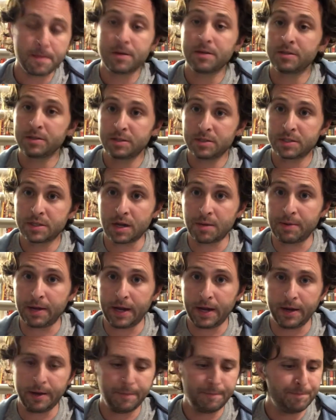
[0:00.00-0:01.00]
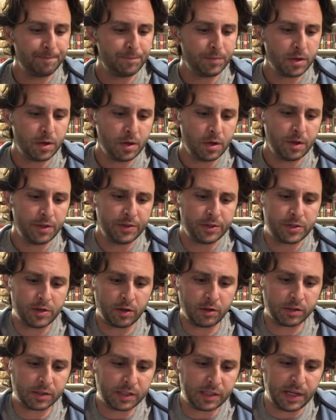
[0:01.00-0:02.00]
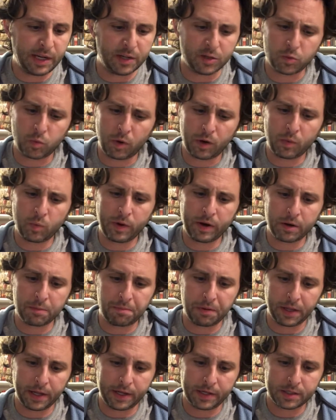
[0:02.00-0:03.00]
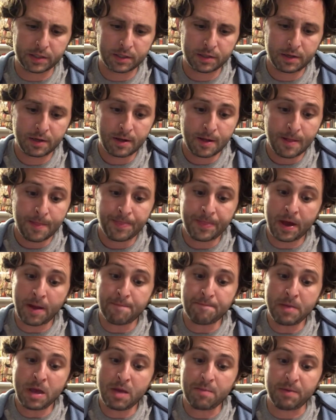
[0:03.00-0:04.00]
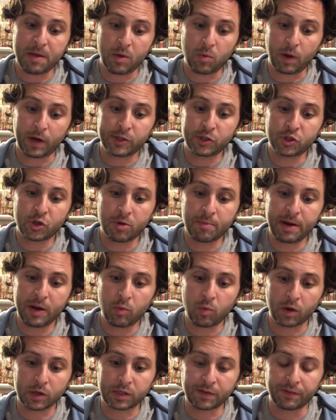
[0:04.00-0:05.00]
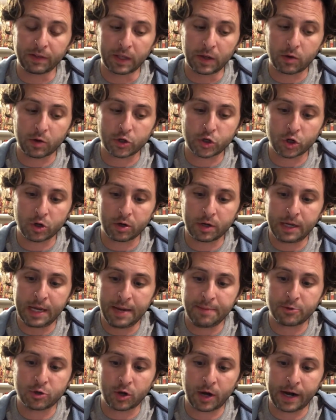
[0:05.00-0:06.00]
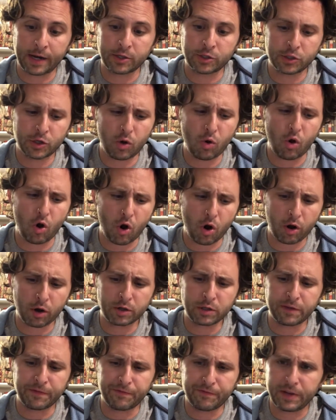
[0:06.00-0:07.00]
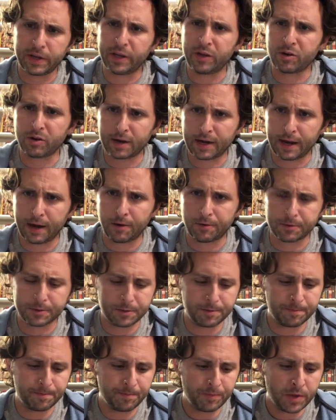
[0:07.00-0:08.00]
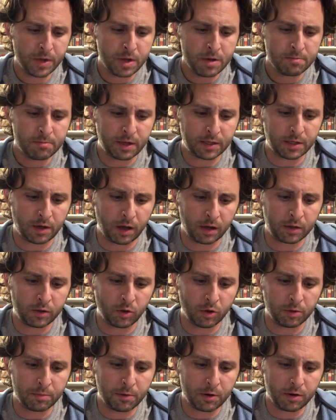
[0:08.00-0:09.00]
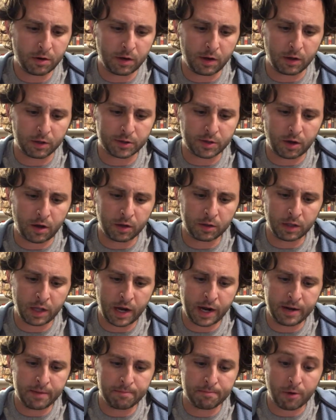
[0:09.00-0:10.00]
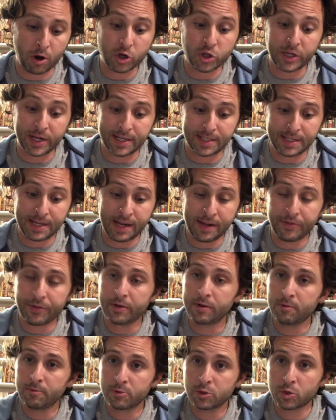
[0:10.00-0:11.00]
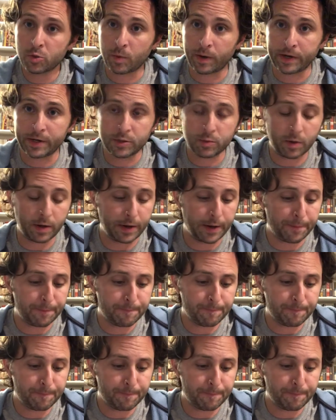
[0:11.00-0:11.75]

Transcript: Subhead. The Salton Sea is one weird place. That may be why so many works of literature keep trying so hard to figure it out. By Tod Goldberg, Alta Online, March 18th, 2020.